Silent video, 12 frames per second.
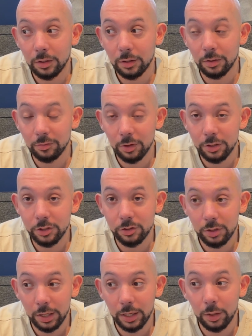conversion
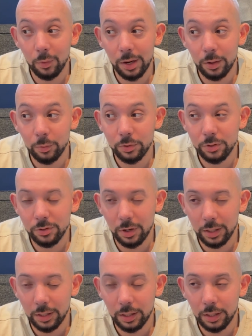tracking where it was
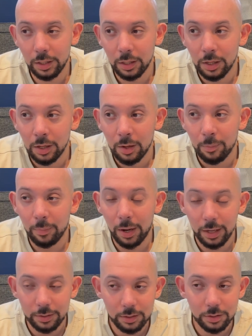tracking my
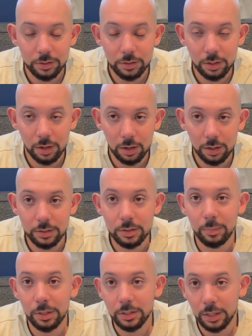add to carts,
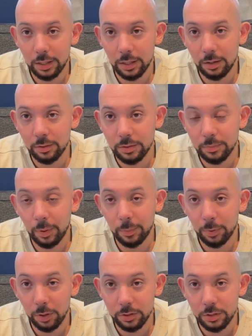my checkouts, my
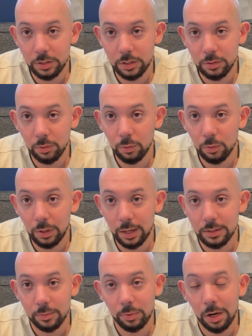purchases all
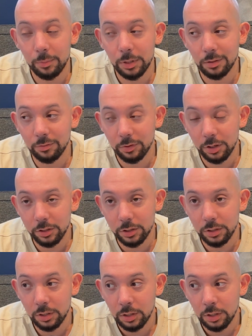as a primary conversion.